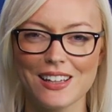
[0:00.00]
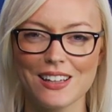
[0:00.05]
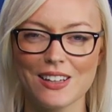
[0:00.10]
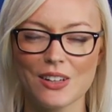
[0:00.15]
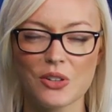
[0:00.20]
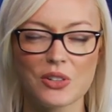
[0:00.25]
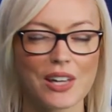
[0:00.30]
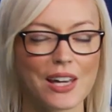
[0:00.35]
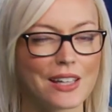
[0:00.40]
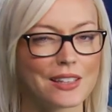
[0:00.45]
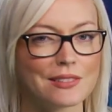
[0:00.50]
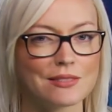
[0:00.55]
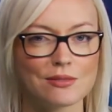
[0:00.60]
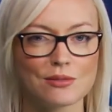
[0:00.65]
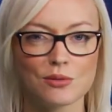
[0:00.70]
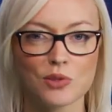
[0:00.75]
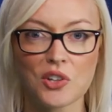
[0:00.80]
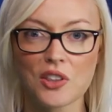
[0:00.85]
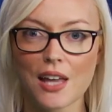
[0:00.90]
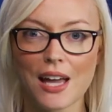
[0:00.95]
Okay,
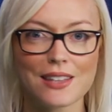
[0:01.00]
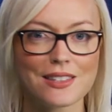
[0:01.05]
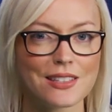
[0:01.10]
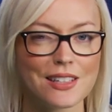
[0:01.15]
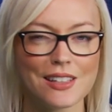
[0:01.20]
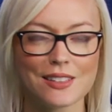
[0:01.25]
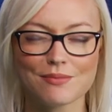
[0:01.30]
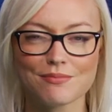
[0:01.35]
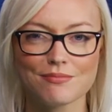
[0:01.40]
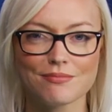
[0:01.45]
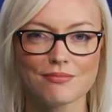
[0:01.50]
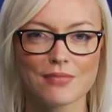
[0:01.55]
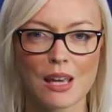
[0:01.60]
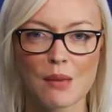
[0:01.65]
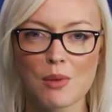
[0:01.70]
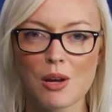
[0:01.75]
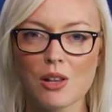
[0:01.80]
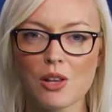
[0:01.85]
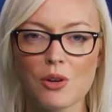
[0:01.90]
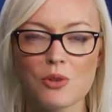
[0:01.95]
well, that's it.
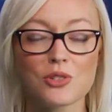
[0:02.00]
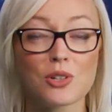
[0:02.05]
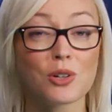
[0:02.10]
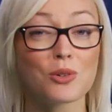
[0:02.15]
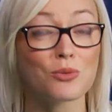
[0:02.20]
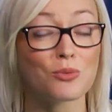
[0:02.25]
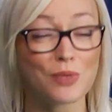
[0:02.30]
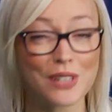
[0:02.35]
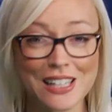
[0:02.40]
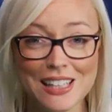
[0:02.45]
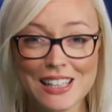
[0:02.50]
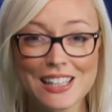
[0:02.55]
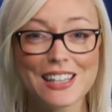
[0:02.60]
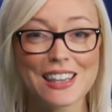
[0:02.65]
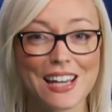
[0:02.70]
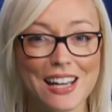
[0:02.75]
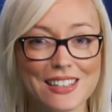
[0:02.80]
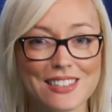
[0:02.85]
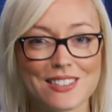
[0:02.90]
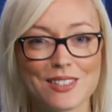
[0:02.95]
MLOs are really
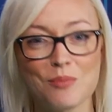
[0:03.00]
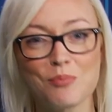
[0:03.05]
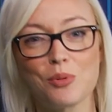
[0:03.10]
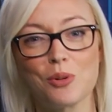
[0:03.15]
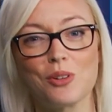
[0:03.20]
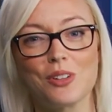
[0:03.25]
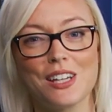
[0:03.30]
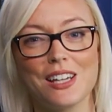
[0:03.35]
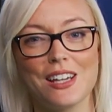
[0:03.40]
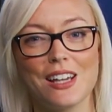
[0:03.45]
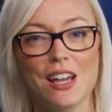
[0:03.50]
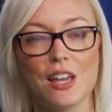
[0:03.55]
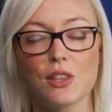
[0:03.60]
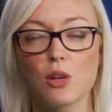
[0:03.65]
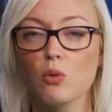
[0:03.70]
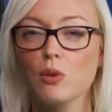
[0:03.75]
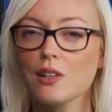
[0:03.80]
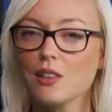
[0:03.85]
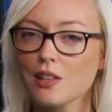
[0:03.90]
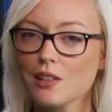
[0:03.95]
that simple.
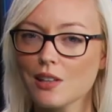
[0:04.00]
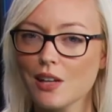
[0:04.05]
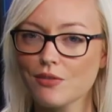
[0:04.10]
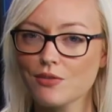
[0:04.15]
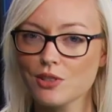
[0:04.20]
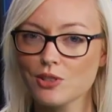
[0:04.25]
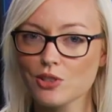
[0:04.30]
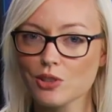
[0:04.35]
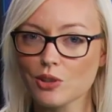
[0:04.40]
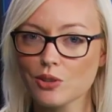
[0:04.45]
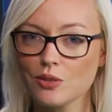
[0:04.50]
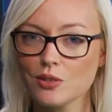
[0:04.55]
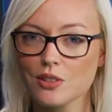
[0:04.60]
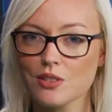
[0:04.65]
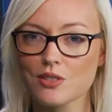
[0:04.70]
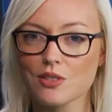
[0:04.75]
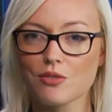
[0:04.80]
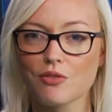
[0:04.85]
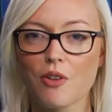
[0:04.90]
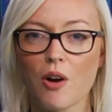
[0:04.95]
The only thing left to do
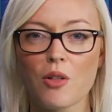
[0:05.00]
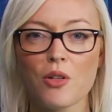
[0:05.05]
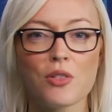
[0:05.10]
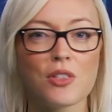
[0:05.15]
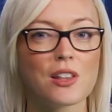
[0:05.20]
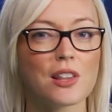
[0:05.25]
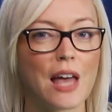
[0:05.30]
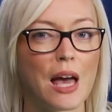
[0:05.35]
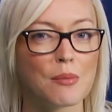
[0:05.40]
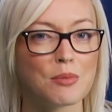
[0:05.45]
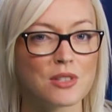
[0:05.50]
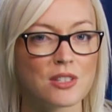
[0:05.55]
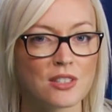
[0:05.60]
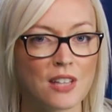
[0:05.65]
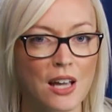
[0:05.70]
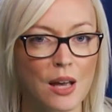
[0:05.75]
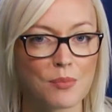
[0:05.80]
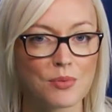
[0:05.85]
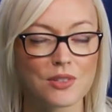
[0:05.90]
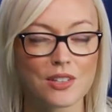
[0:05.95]
is to follow the lab
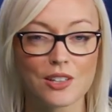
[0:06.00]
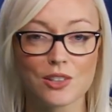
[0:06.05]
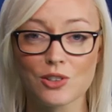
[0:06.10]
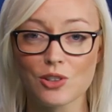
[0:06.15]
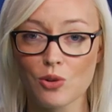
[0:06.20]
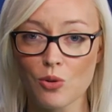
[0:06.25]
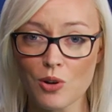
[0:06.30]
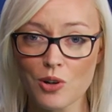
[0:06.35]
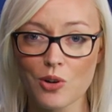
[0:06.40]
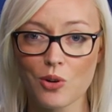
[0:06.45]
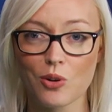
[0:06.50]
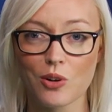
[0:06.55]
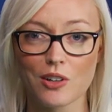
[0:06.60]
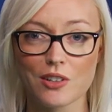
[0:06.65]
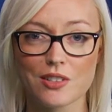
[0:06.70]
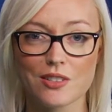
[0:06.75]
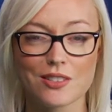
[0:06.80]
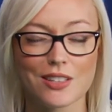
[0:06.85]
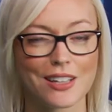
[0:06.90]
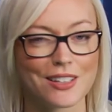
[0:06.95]
steps in your
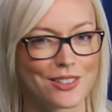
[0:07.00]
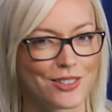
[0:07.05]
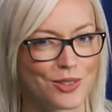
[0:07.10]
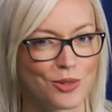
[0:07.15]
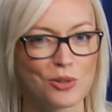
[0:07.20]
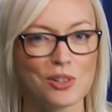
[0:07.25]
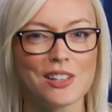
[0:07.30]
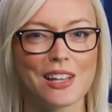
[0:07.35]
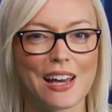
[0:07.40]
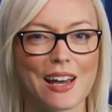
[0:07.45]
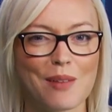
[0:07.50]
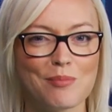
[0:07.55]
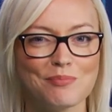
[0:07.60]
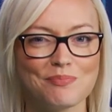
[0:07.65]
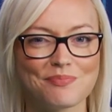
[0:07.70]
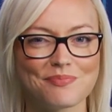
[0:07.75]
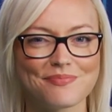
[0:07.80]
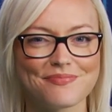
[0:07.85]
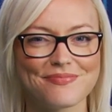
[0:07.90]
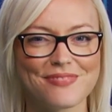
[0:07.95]
course and do a lab.
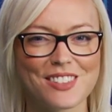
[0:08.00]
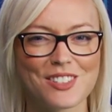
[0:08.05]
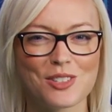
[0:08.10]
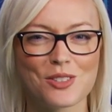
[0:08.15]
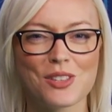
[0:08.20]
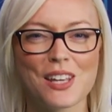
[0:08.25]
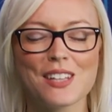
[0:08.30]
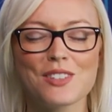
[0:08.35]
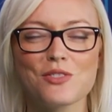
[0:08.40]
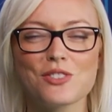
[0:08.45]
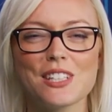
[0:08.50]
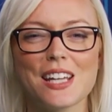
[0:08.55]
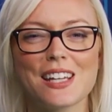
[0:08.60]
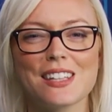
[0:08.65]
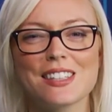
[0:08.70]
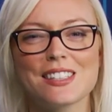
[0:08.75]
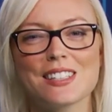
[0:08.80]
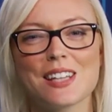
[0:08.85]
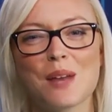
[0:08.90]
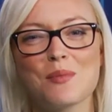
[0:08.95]
So thanks for
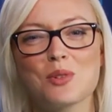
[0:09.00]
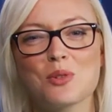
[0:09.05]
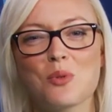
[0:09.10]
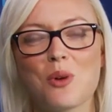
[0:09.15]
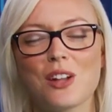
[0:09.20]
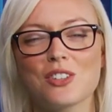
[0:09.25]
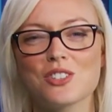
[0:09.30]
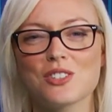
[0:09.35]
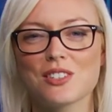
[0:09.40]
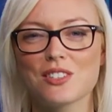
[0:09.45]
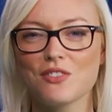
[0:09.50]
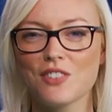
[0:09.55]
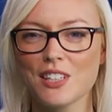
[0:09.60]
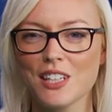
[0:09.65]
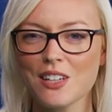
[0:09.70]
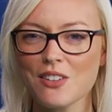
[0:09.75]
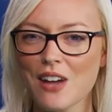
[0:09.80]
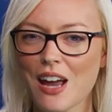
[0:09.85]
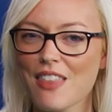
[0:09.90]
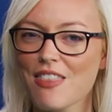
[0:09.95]
taking the time to watch this
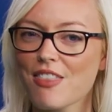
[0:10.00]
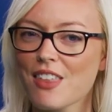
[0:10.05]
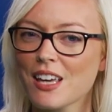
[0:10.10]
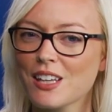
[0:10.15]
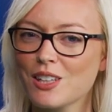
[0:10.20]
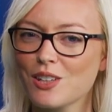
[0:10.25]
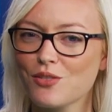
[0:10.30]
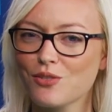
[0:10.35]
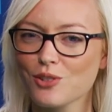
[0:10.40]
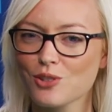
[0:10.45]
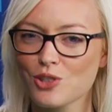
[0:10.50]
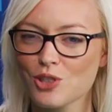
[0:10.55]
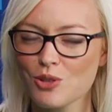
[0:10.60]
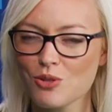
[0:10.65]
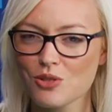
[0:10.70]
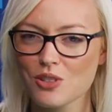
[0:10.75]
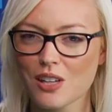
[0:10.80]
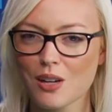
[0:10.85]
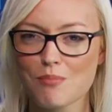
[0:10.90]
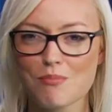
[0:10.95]
video, and thank you for
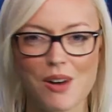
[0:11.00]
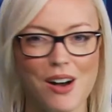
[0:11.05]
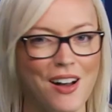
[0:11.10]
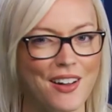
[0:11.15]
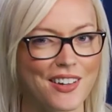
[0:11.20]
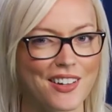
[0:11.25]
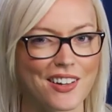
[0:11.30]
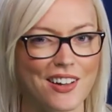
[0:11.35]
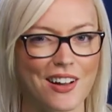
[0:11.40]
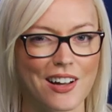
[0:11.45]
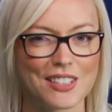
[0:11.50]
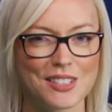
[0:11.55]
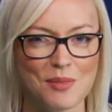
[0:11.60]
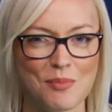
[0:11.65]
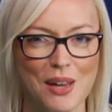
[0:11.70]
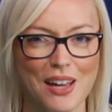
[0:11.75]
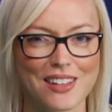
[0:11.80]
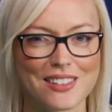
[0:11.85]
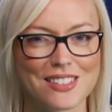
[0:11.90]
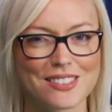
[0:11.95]
choosing MOC On
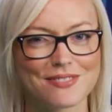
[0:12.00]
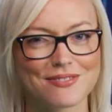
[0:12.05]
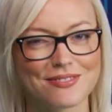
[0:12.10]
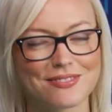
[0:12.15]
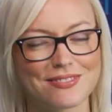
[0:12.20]
Demand.